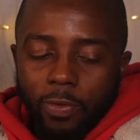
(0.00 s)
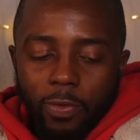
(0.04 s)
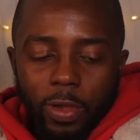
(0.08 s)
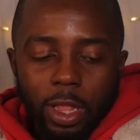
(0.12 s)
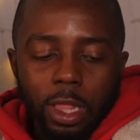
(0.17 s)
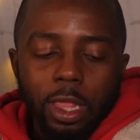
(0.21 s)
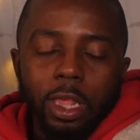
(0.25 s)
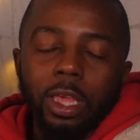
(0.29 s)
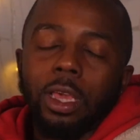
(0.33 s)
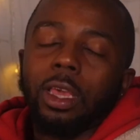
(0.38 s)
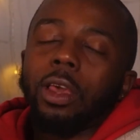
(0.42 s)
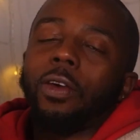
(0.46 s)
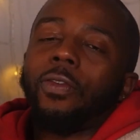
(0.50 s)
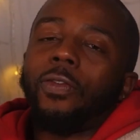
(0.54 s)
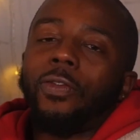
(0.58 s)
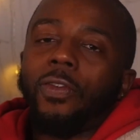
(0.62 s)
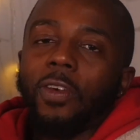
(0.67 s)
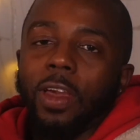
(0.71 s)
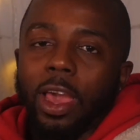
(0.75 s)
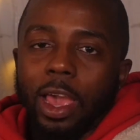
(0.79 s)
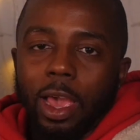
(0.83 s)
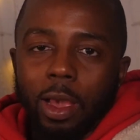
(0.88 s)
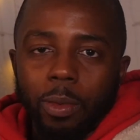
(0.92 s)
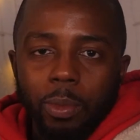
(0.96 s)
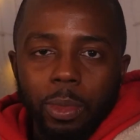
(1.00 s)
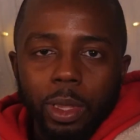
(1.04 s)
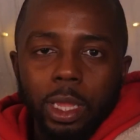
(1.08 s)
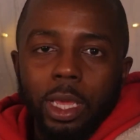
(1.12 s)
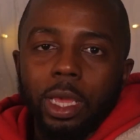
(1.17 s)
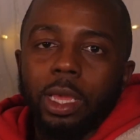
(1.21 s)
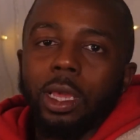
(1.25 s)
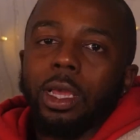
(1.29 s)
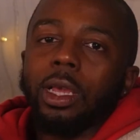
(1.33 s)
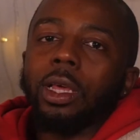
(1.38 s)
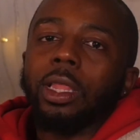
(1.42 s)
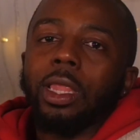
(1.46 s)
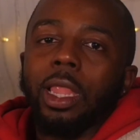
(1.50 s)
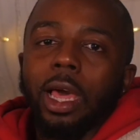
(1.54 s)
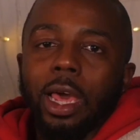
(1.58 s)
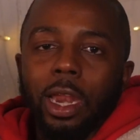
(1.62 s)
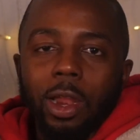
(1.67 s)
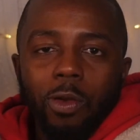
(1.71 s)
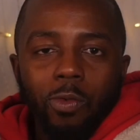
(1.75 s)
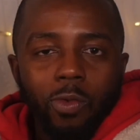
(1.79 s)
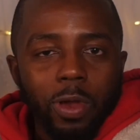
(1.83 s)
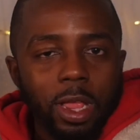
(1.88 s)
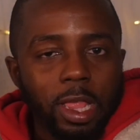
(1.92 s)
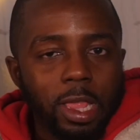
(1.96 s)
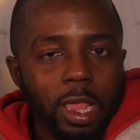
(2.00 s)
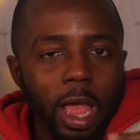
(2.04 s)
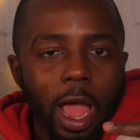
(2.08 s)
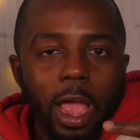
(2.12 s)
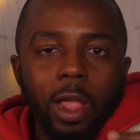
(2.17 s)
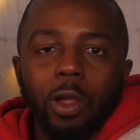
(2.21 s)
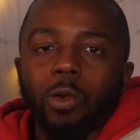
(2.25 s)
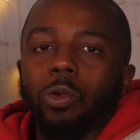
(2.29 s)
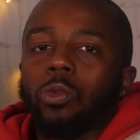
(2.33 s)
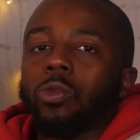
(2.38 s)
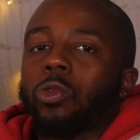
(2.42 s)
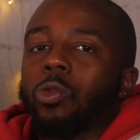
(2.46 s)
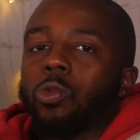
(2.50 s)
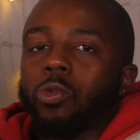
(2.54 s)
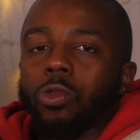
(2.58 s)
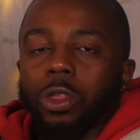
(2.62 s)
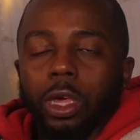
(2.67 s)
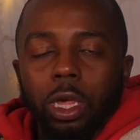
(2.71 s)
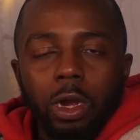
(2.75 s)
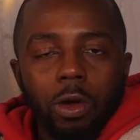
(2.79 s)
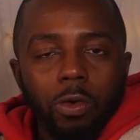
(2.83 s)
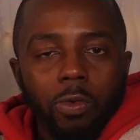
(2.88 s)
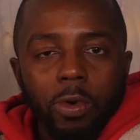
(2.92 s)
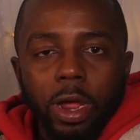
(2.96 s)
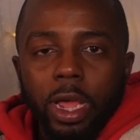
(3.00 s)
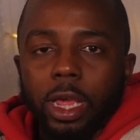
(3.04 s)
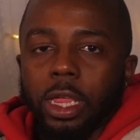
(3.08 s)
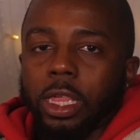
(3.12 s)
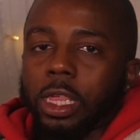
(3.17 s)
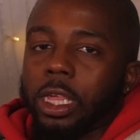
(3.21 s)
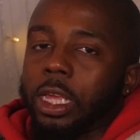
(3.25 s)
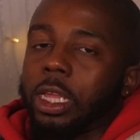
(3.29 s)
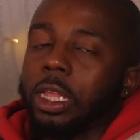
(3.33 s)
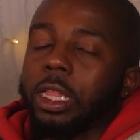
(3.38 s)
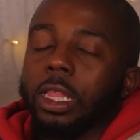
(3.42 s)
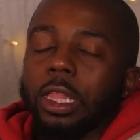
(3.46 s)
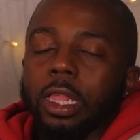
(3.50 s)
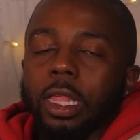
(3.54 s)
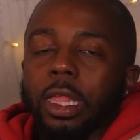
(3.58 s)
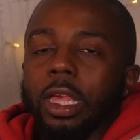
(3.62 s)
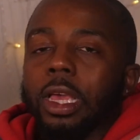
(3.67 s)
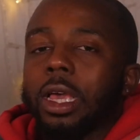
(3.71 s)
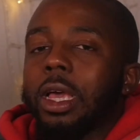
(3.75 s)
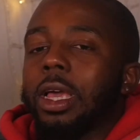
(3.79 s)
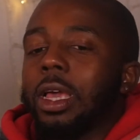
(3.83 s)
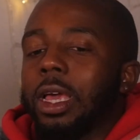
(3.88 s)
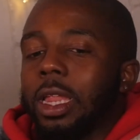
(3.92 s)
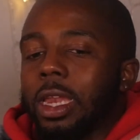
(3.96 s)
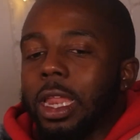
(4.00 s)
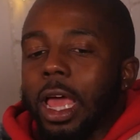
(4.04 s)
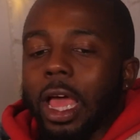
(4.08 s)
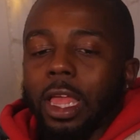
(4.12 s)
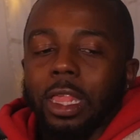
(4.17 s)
Give it to your family. Let it recycle through generations.